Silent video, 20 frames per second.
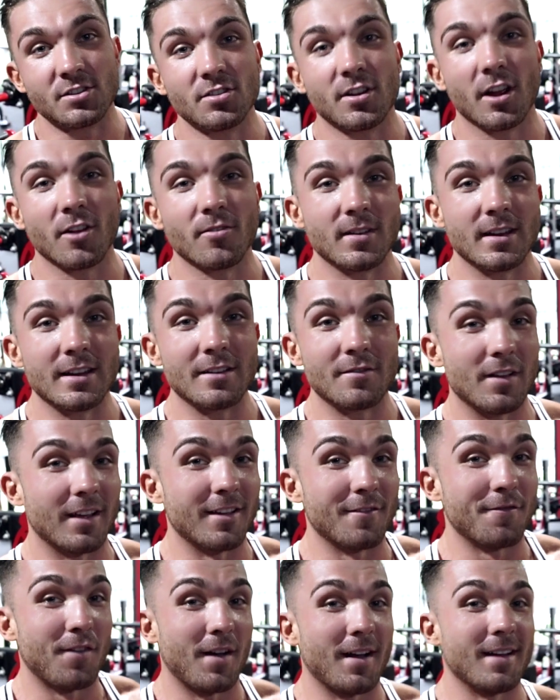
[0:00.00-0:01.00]
You don't need like
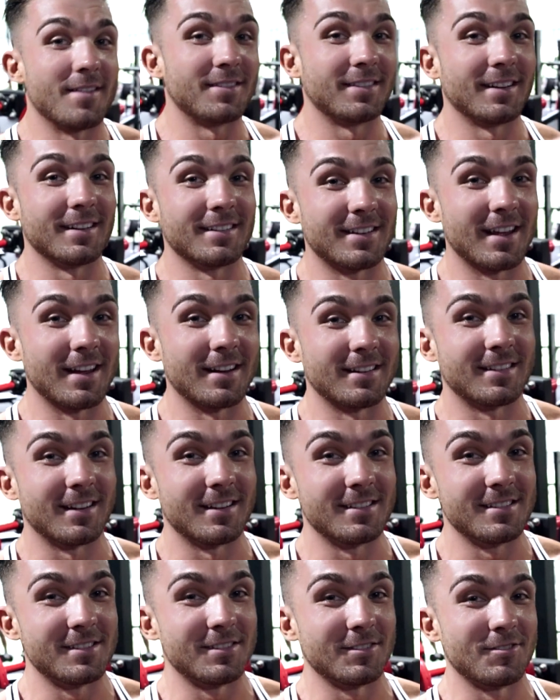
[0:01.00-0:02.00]
5-6
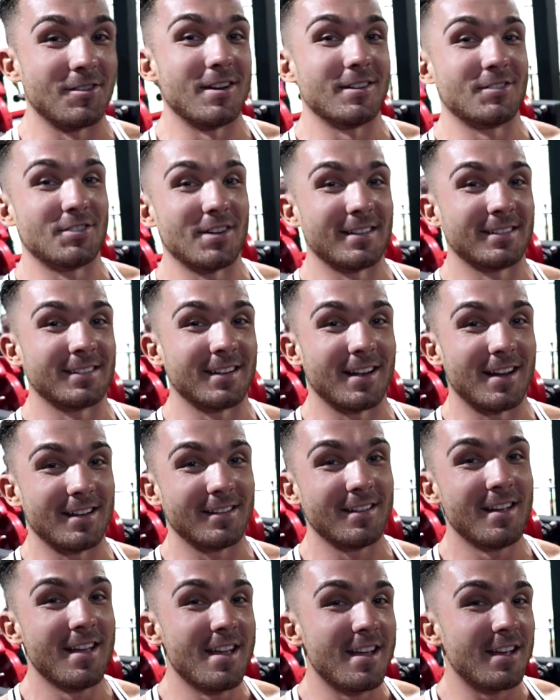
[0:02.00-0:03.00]
exercises to grow a chest, guys,
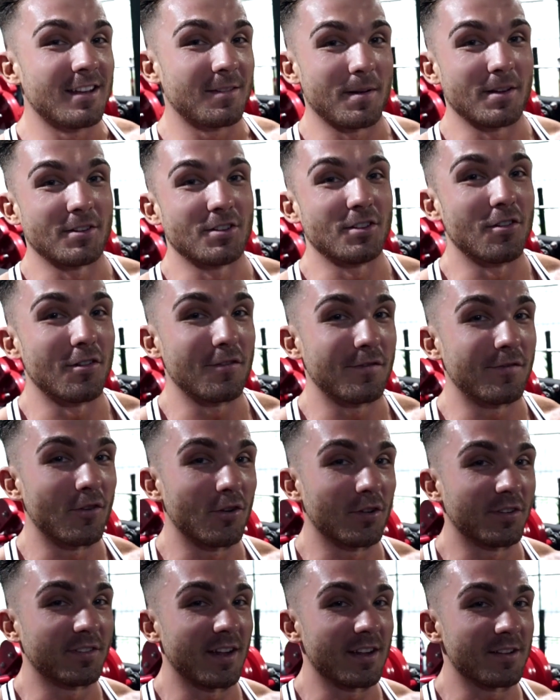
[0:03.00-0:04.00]
especially not
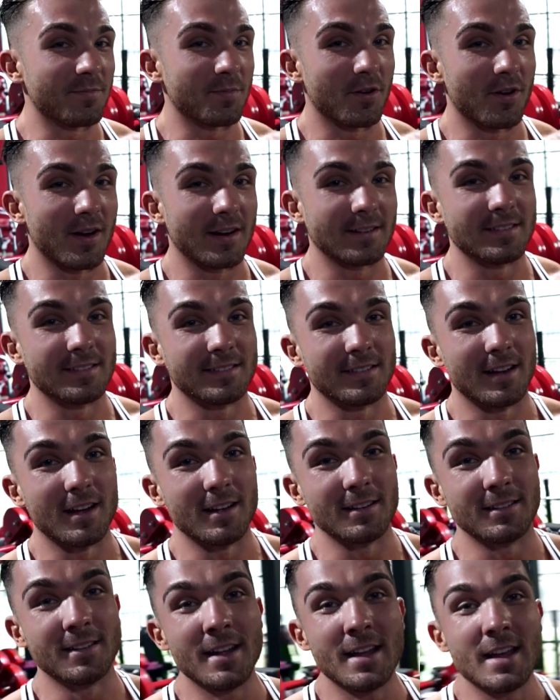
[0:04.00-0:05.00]
4 sets per
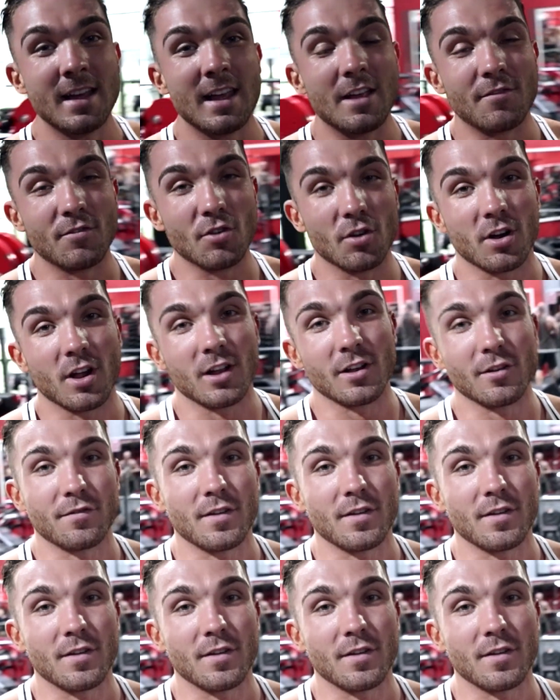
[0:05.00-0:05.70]
exercise. If you're going to